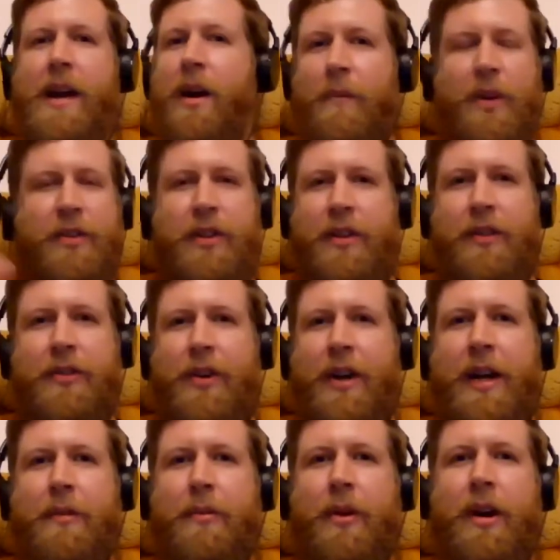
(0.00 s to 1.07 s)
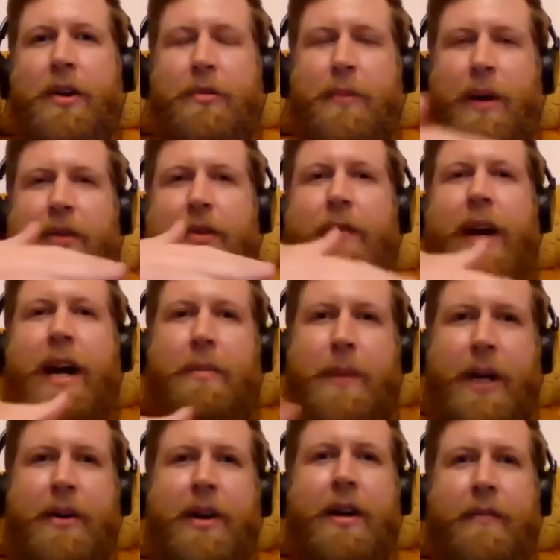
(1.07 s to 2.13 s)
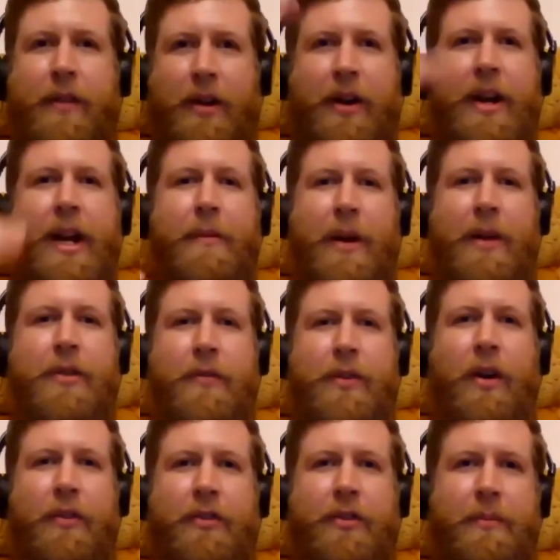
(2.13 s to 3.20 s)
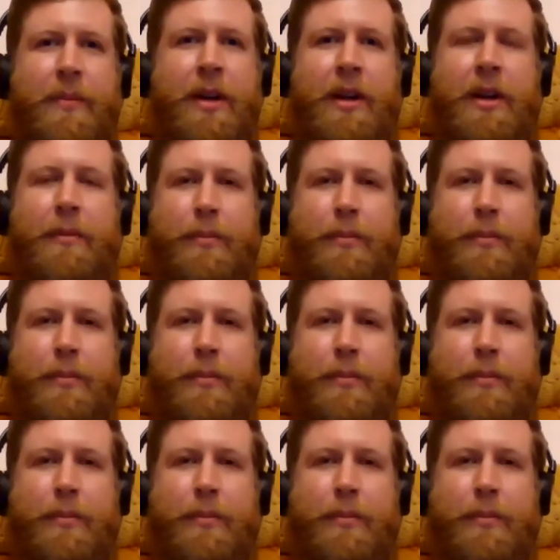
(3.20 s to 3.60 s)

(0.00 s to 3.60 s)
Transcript: And obviously, this only works once you've had a period of learning, once you've got some